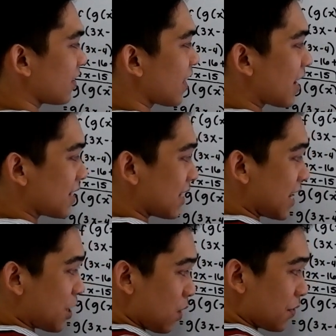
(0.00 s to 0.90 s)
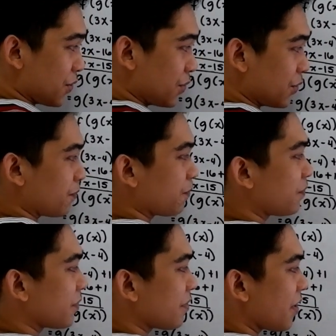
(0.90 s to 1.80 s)
that is equal to
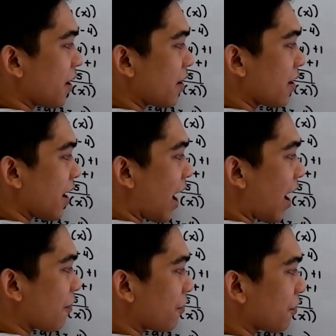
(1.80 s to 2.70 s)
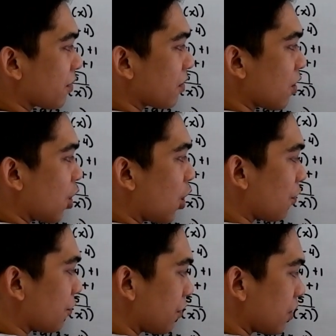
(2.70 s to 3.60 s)
f
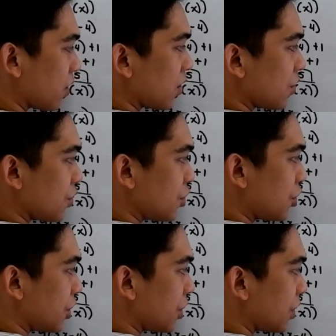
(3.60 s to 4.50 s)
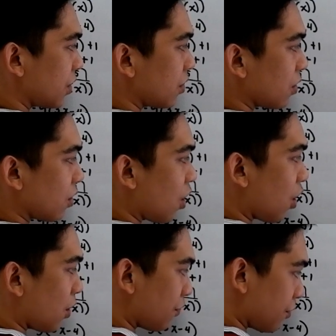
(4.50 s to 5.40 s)
of g
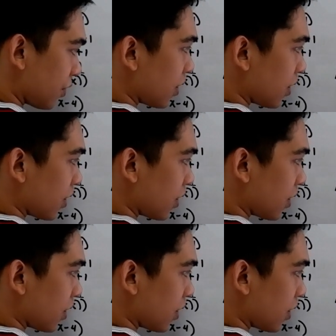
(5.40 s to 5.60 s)
of